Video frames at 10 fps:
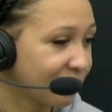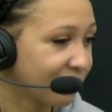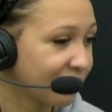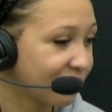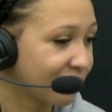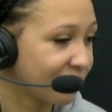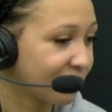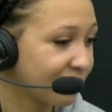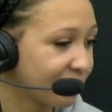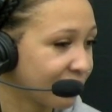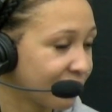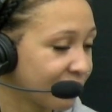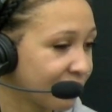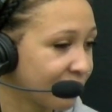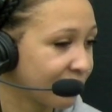
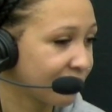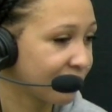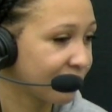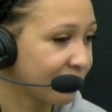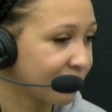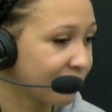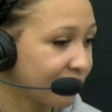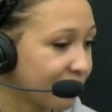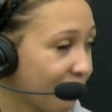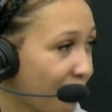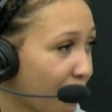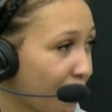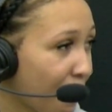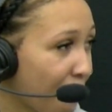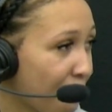
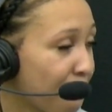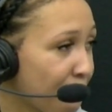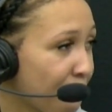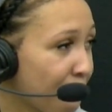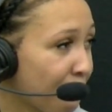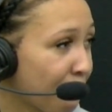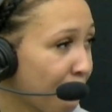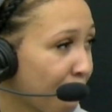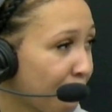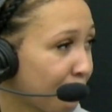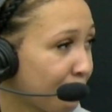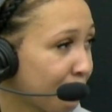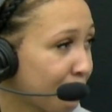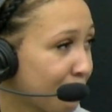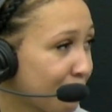
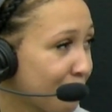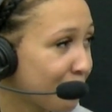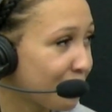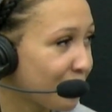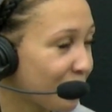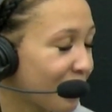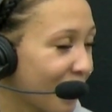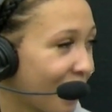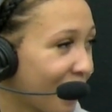This person isn't speaking.